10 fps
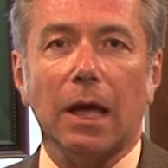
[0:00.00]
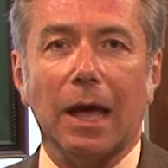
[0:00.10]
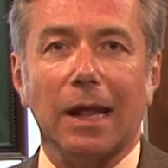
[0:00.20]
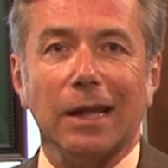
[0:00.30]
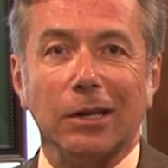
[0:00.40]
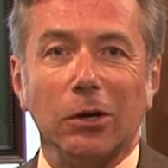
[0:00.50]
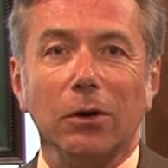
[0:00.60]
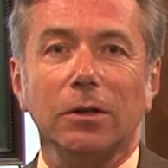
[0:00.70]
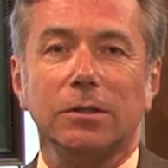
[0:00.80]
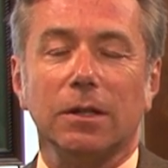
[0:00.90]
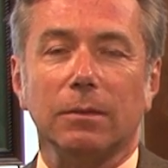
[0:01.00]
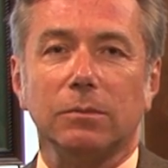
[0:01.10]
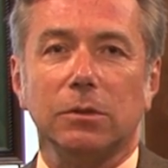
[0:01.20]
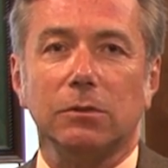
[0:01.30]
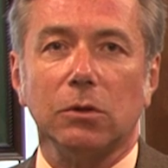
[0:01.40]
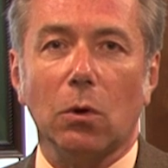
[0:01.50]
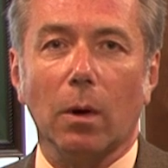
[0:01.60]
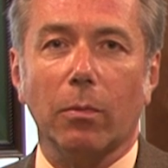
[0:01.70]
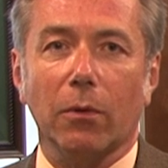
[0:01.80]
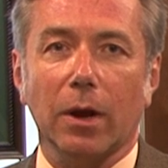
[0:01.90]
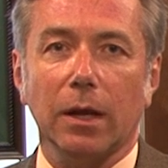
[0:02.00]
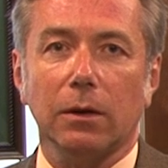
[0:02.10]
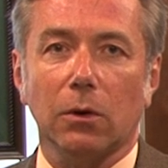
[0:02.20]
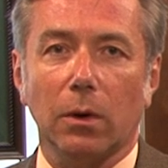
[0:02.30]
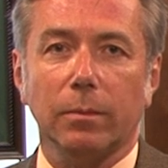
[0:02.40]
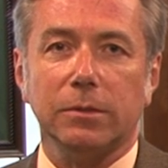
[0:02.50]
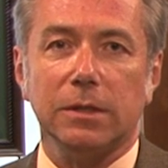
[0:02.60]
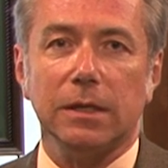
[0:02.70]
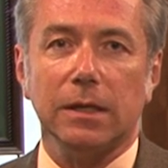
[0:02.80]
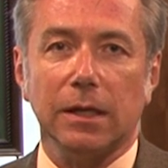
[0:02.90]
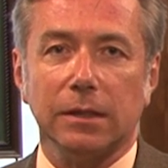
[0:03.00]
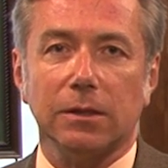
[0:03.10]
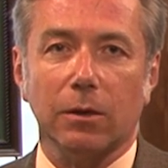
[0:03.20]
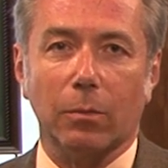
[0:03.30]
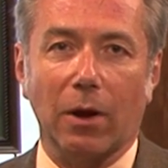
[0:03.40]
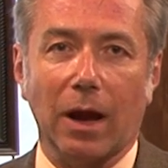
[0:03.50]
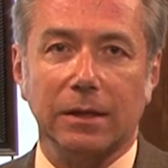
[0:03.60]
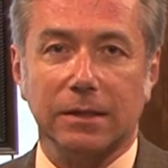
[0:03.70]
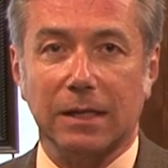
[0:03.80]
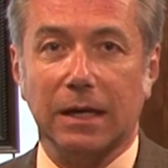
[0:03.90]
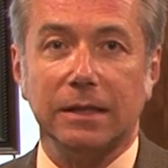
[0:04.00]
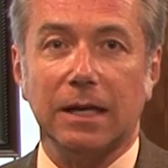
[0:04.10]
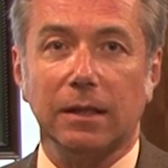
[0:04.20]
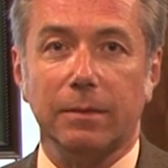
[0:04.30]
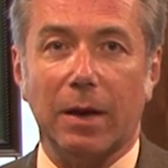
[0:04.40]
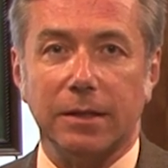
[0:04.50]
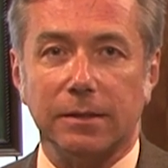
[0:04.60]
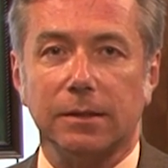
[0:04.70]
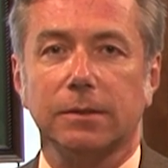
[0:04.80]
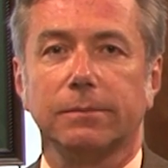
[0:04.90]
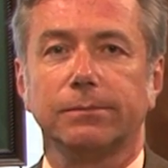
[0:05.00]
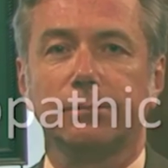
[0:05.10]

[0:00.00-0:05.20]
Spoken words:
and encourage them to incorporate OMT into their practice on a daily basis.